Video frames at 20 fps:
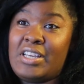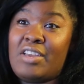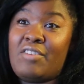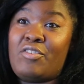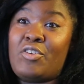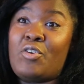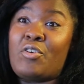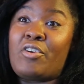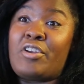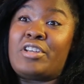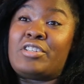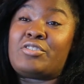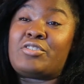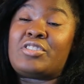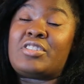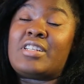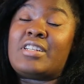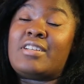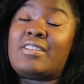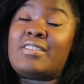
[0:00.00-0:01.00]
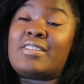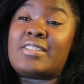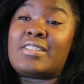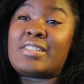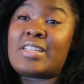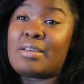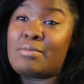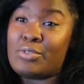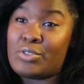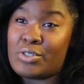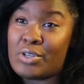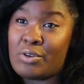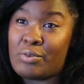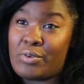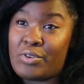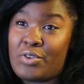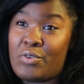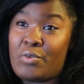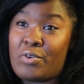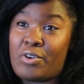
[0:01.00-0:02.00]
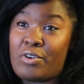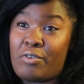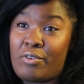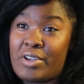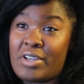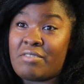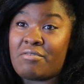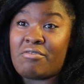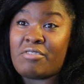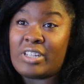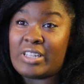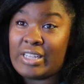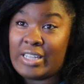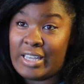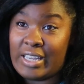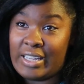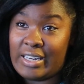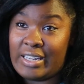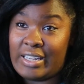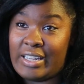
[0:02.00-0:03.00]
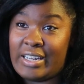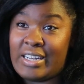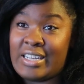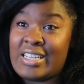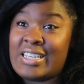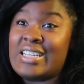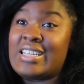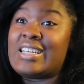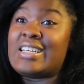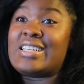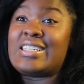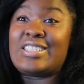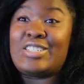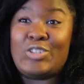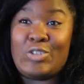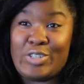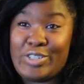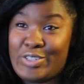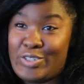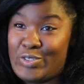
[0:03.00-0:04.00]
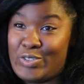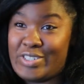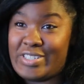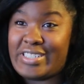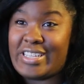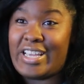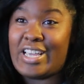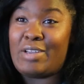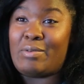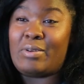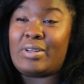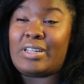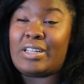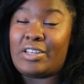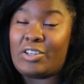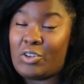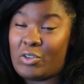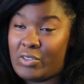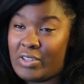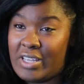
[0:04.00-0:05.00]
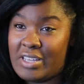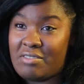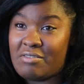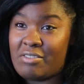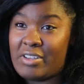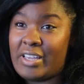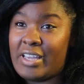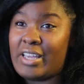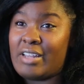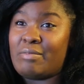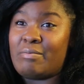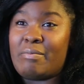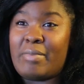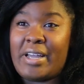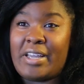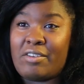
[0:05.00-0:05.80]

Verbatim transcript: If you are interested in the STEP show and you are Greek affiliated, you can do the same. Click on the event.